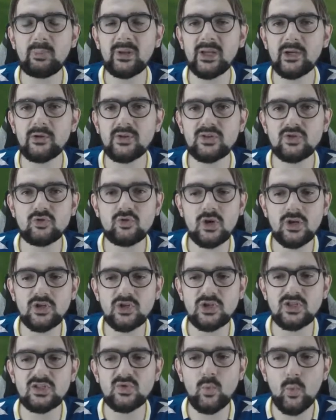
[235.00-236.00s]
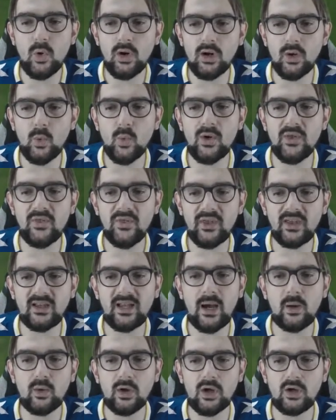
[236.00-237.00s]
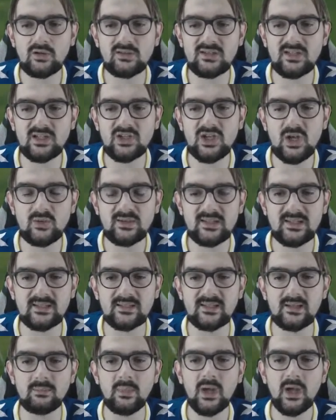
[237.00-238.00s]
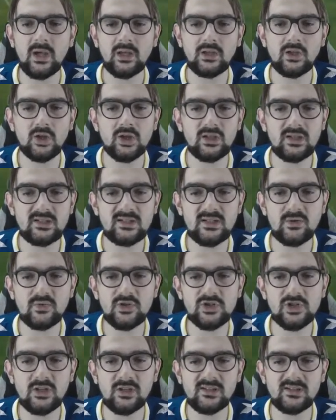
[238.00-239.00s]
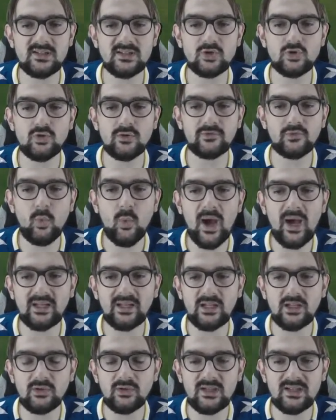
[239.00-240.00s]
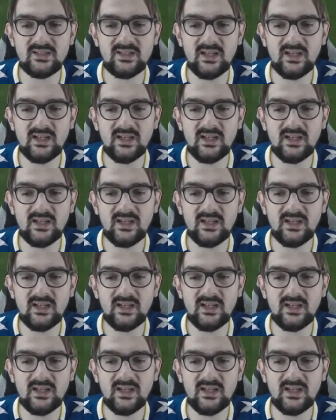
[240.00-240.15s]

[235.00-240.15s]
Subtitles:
player instructions work within our Conseil system. You're going to see Richarlison drift wide here in a